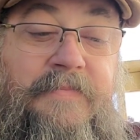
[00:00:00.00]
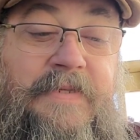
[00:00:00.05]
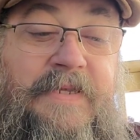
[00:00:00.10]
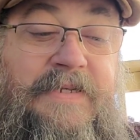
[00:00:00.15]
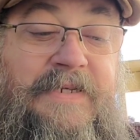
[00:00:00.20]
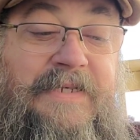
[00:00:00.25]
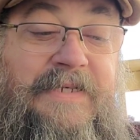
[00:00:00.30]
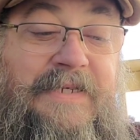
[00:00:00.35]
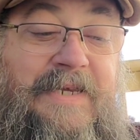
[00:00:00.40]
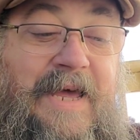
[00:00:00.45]
The
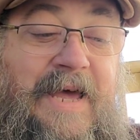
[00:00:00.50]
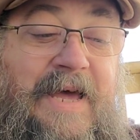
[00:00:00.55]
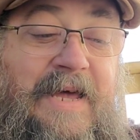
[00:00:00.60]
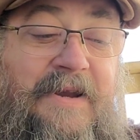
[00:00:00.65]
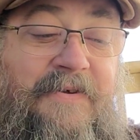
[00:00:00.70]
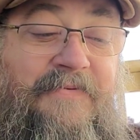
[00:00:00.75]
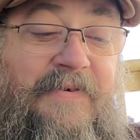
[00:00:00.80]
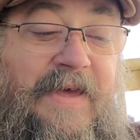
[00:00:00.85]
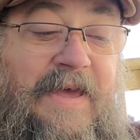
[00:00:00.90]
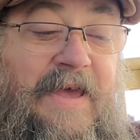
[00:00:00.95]

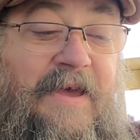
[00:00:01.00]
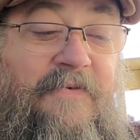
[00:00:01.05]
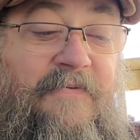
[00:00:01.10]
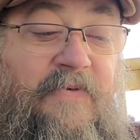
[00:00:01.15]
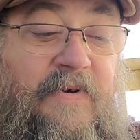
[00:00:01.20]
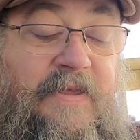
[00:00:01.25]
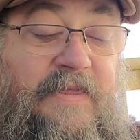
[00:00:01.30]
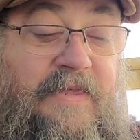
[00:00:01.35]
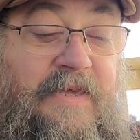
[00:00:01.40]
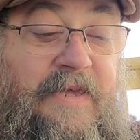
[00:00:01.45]
design of
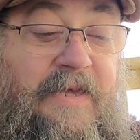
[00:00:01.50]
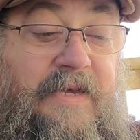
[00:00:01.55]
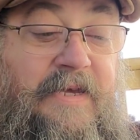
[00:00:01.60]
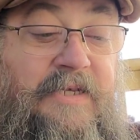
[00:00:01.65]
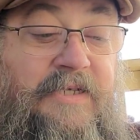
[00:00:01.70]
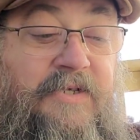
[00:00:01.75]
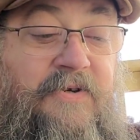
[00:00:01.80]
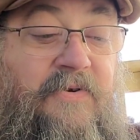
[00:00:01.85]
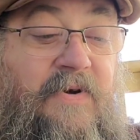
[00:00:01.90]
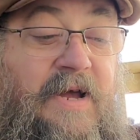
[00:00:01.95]
everything
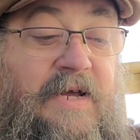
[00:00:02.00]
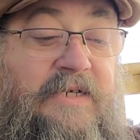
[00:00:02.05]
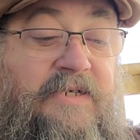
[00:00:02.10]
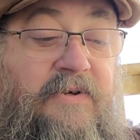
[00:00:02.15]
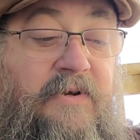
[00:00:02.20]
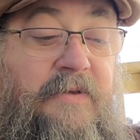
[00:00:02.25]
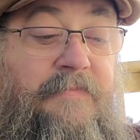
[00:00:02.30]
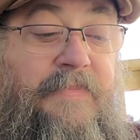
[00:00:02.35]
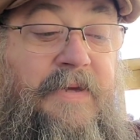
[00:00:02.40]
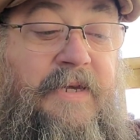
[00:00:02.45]
is
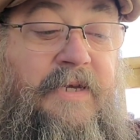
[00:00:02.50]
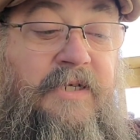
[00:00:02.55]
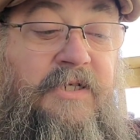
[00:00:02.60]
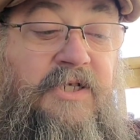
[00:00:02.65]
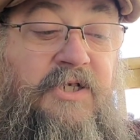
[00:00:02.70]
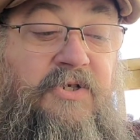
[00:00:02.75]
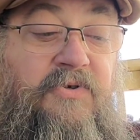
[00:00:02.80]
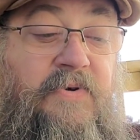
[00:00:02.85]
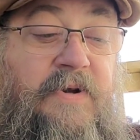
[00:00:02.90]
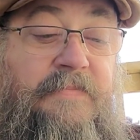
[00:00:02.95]
gradually being
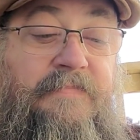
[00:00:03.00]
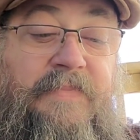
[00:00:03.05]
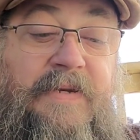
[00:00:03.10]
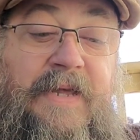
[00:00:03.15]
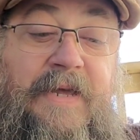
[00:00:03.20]
stripped